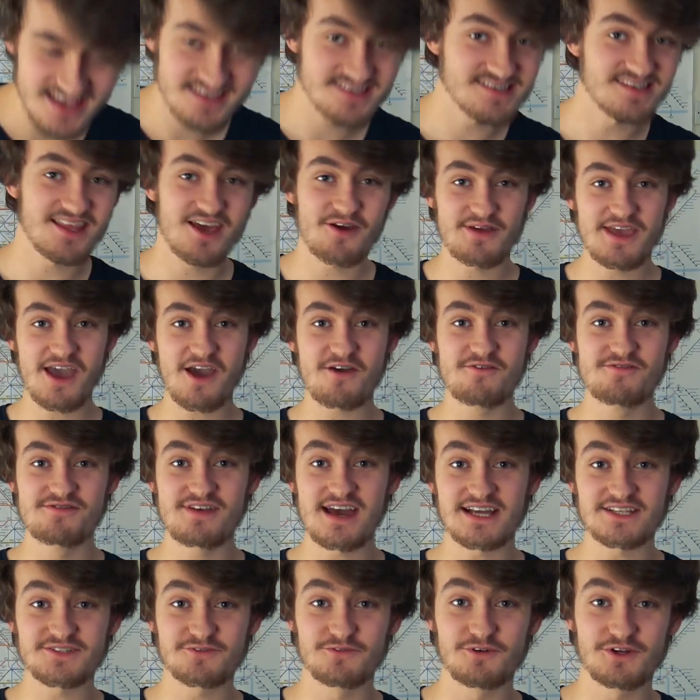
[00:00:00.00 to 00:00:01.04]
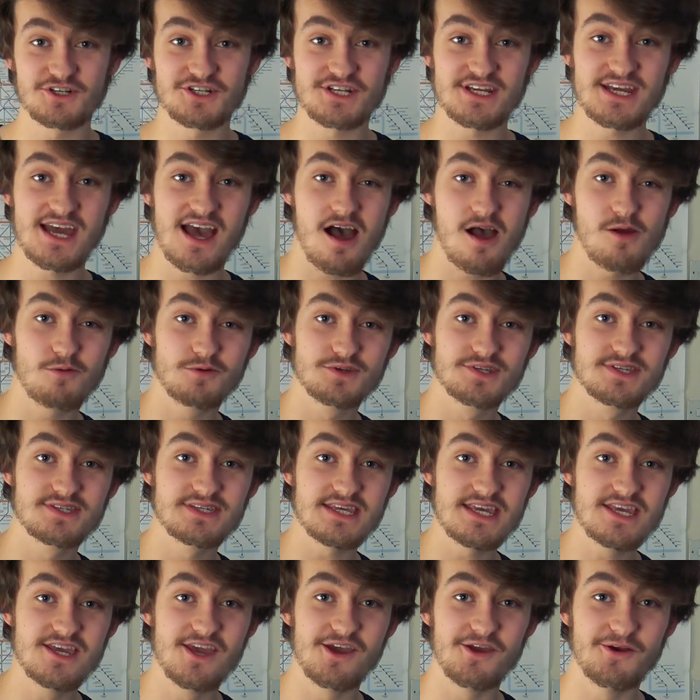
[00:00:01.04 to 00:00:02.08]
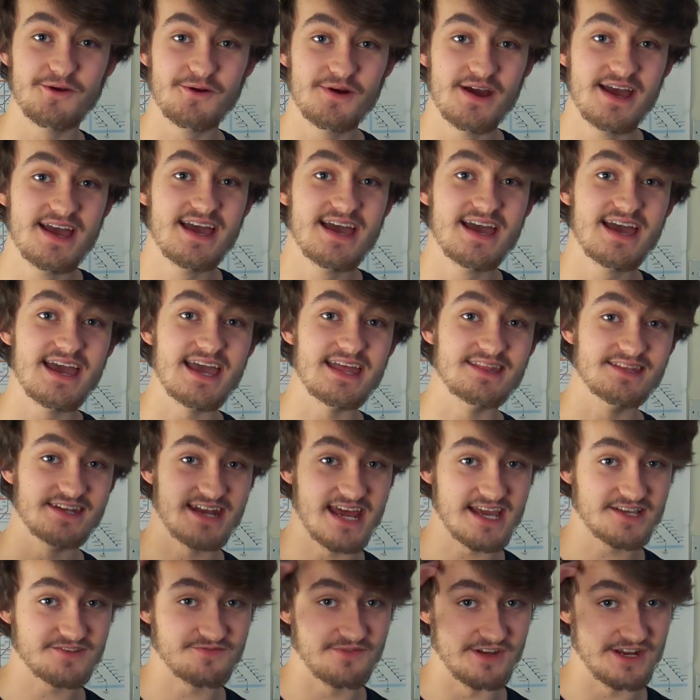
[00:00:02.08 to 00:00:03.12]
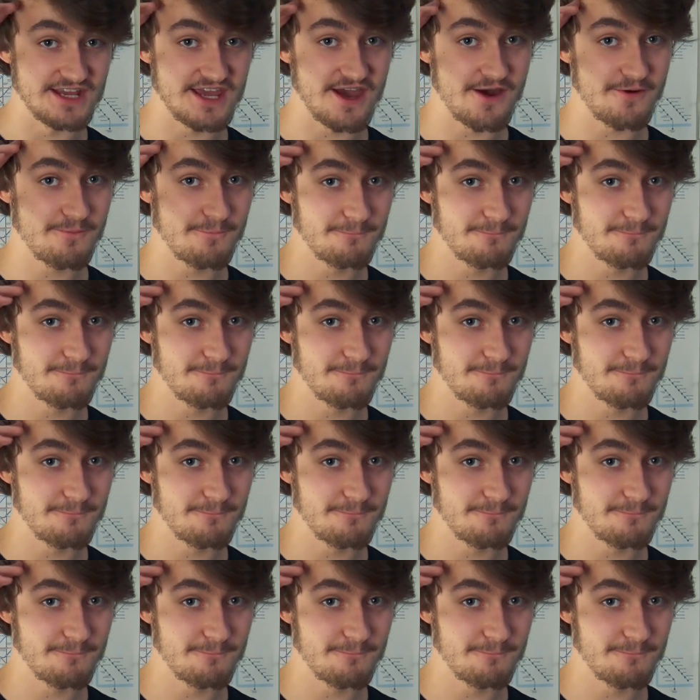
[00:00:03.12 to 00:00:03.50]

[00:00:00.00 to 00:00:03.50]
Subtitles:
so there we go. Thanks for watching. I will see you in the next video.